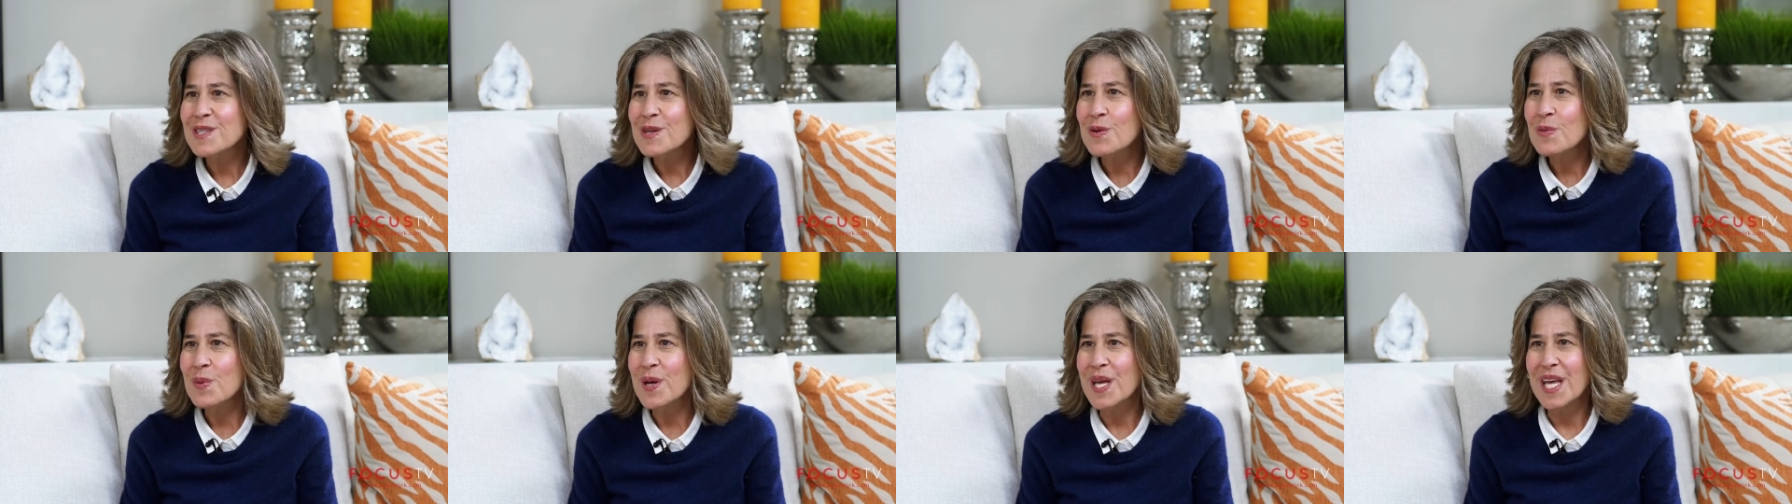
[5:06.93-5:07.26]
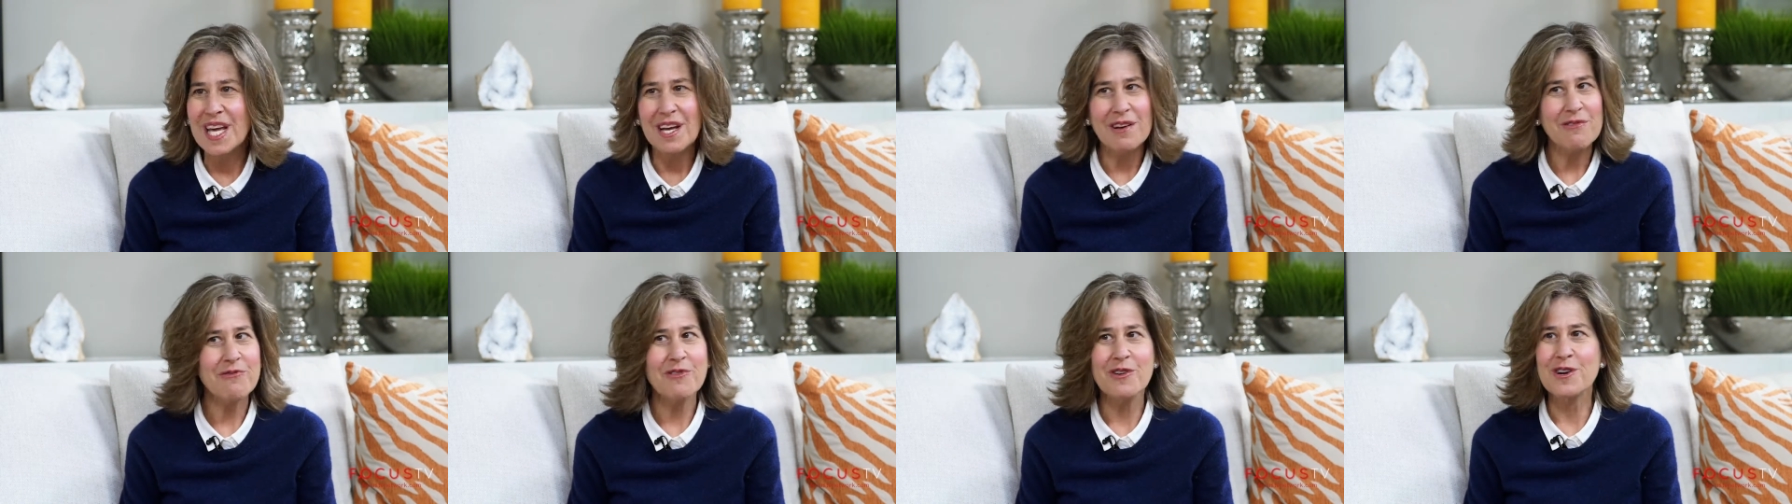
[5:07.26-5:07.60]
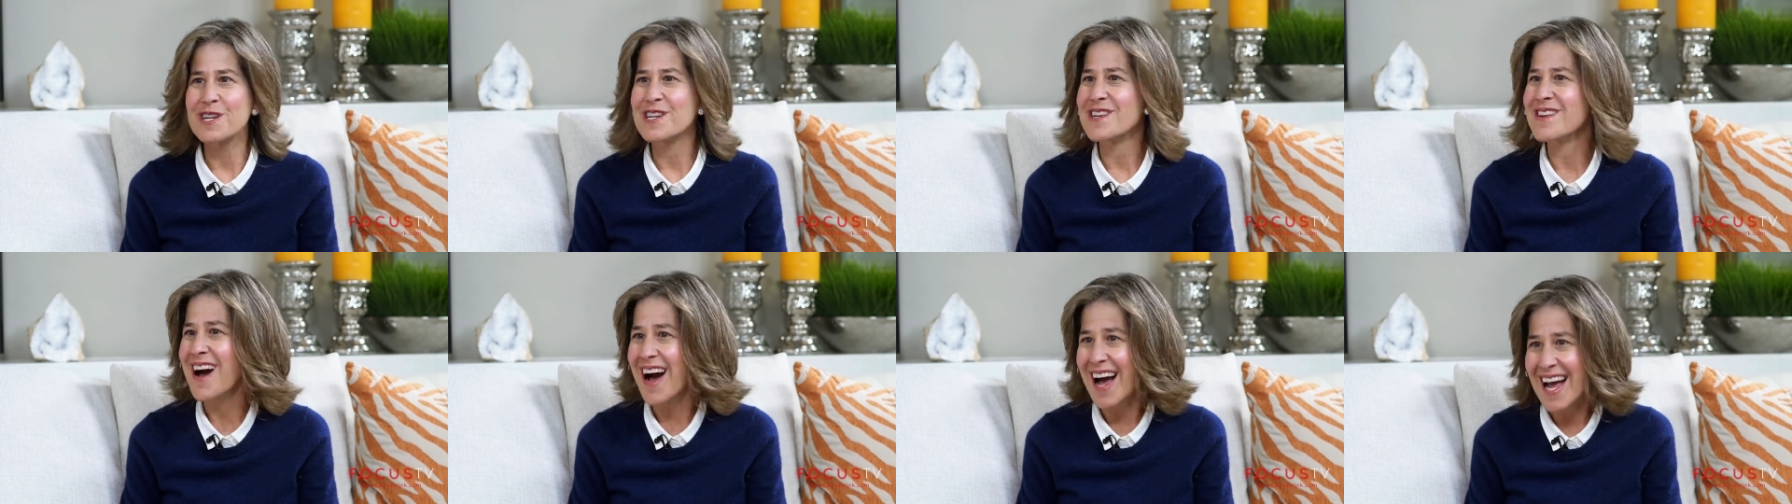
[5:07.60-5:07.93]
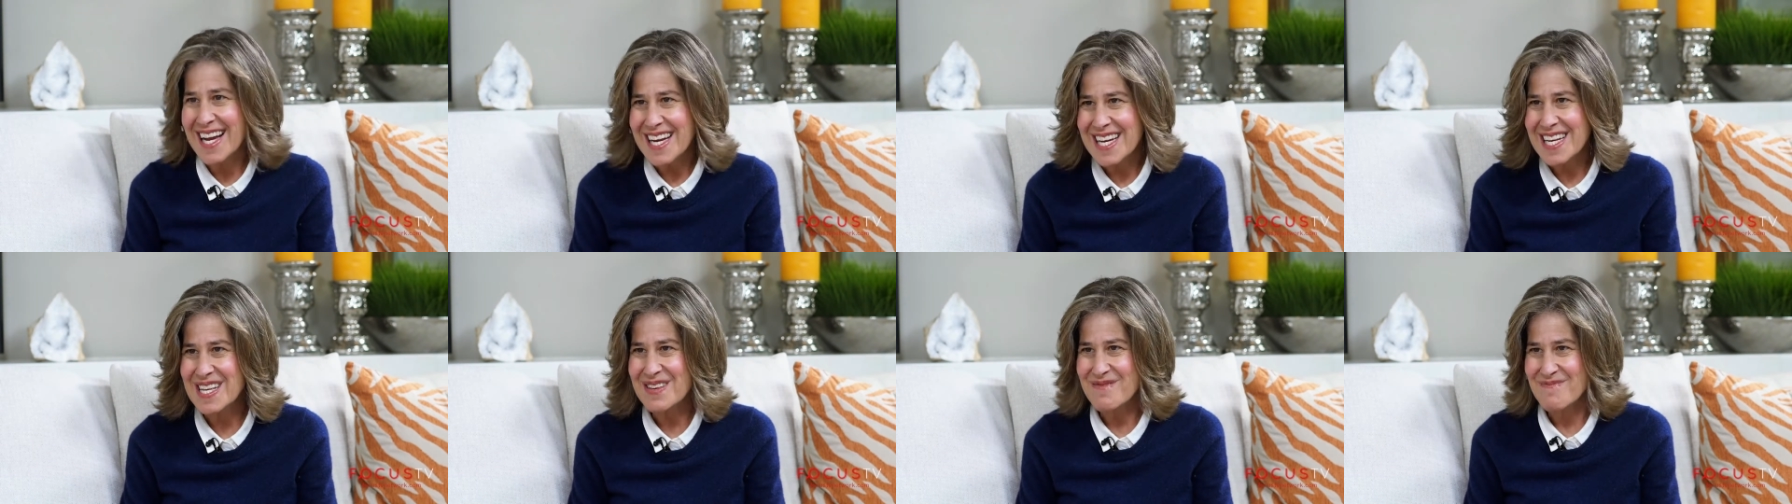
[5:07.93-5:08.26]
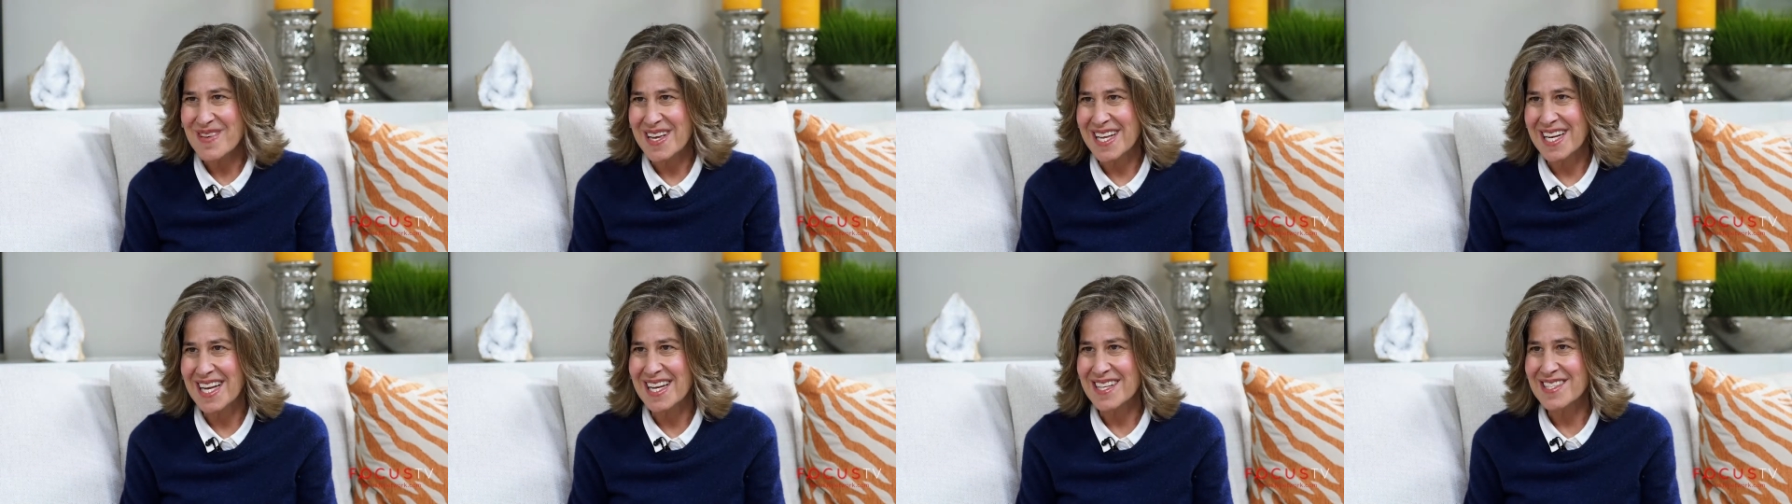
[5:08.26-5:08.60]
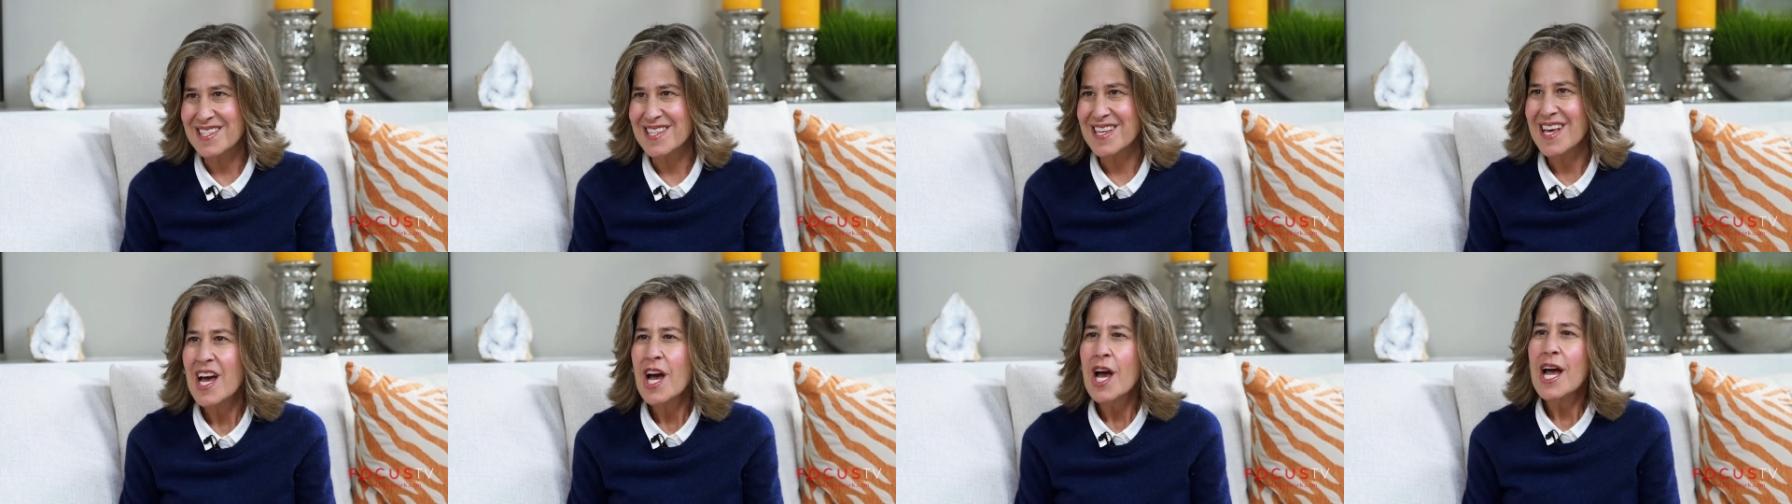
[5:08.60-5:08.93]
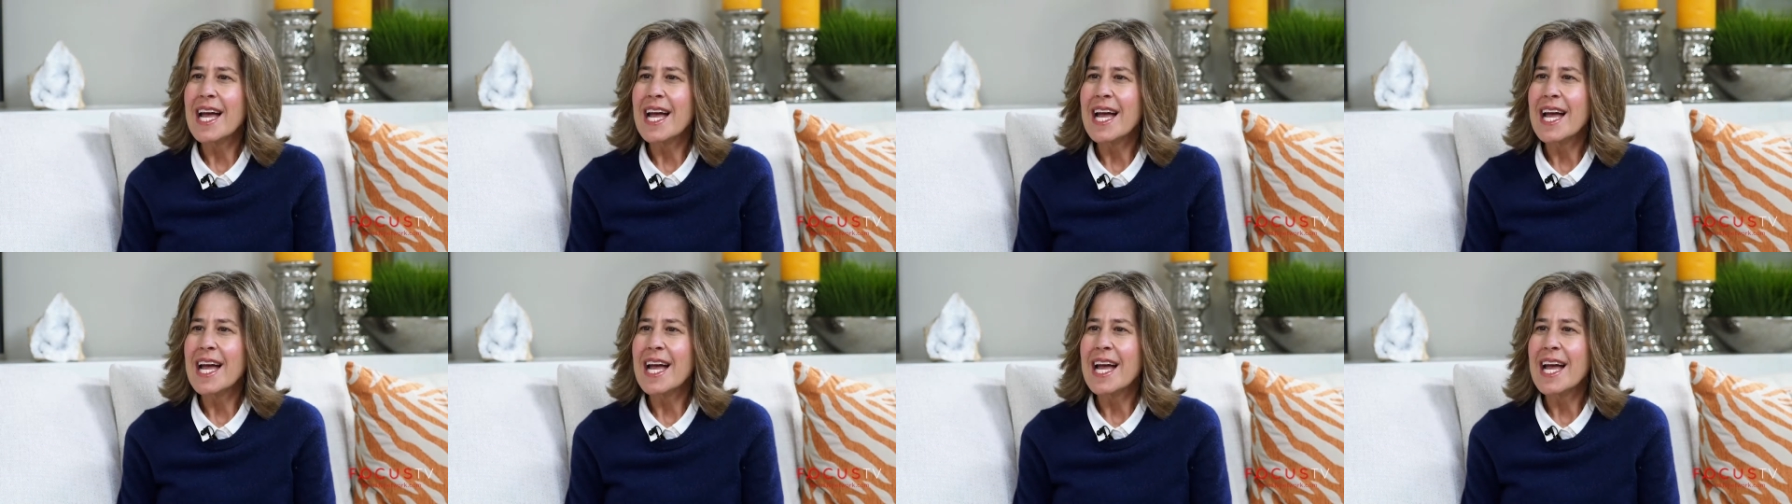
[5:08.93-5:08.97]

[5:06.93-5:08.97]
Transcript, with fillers: a week for 90 mm-hmm. minutes.